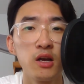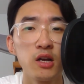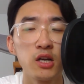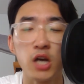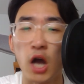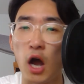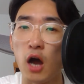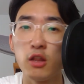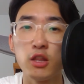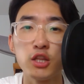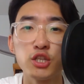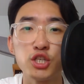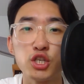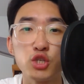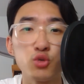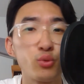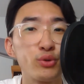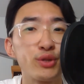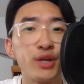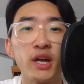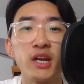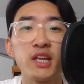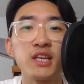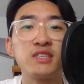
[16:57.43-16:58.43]
colleges will
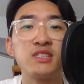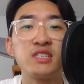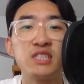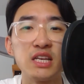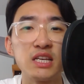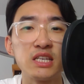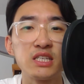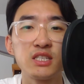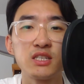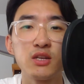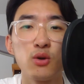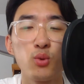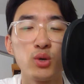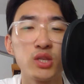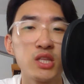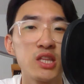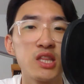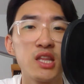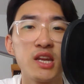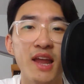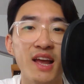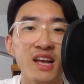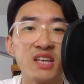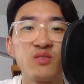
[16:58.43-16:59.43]
not exist within
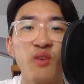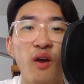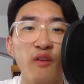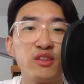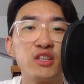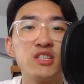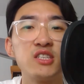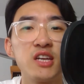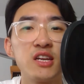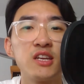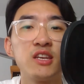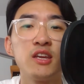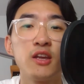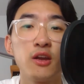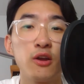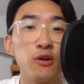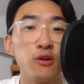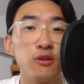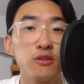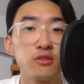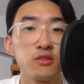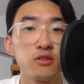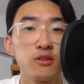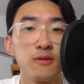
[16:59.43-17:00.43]
the next 5 to 10
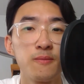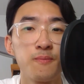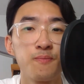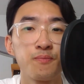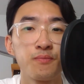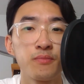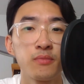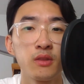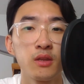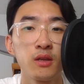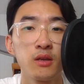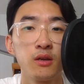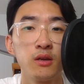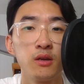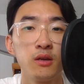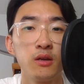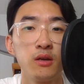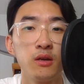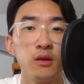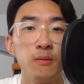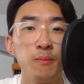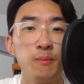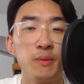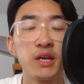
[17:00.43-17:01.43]
years.
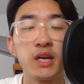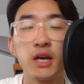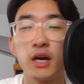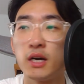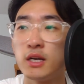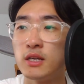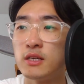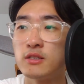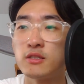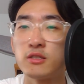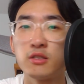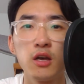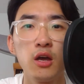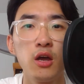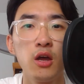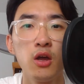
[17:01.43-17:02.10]
Because